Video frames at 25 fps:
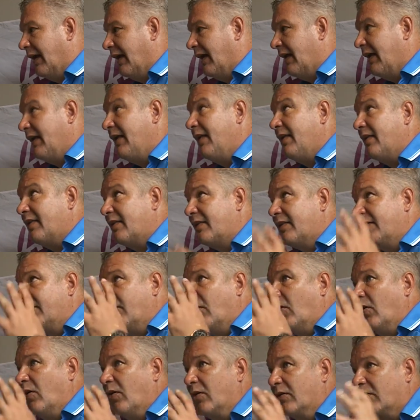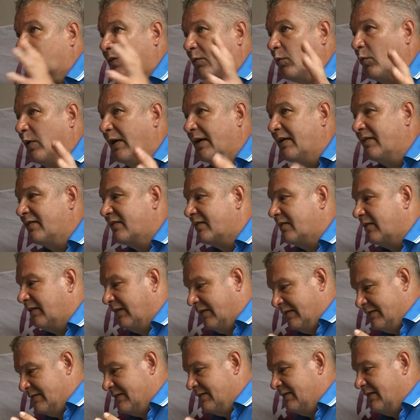east, north, west,
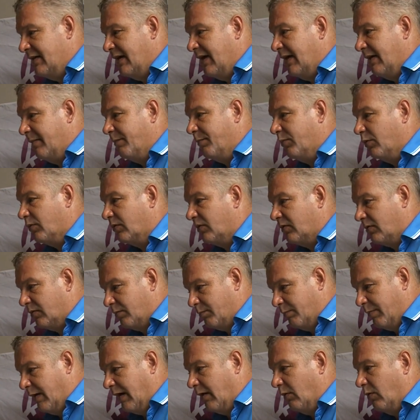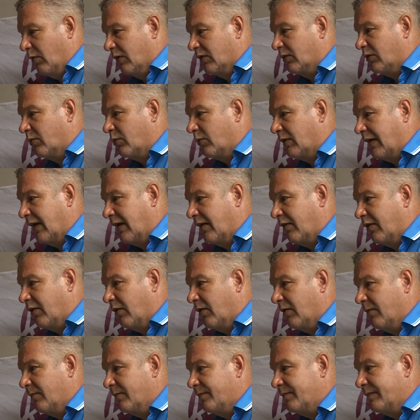and put power
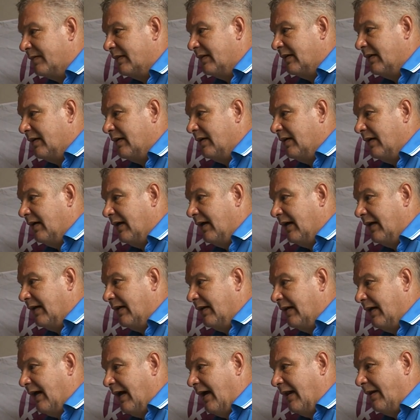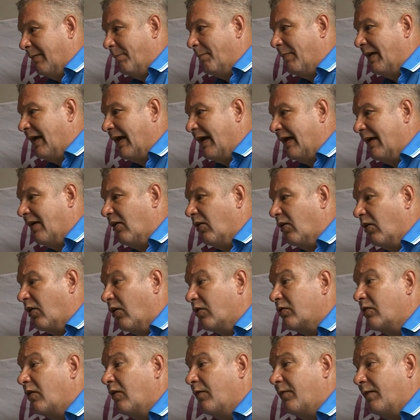together and play a
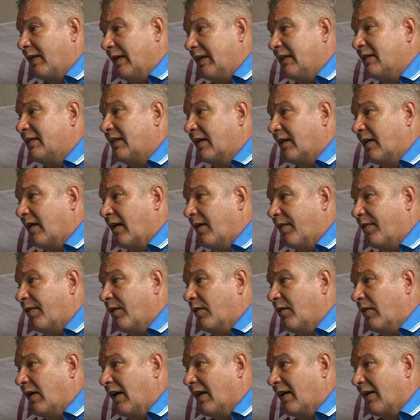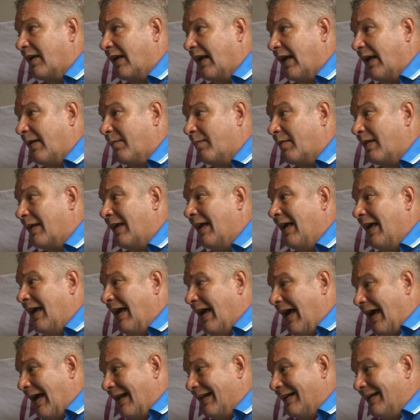lot of international games
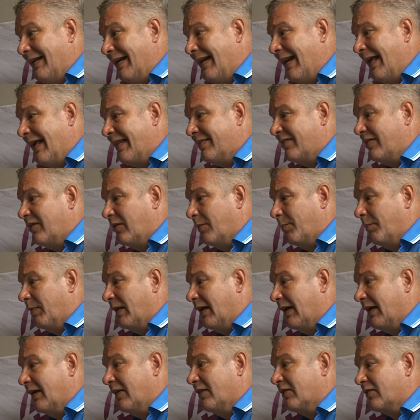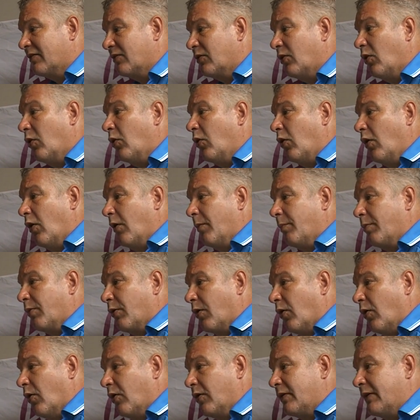and let the players go
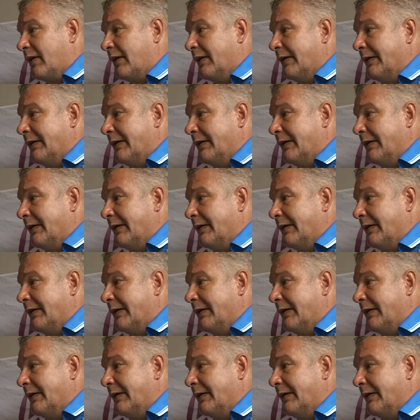abroad,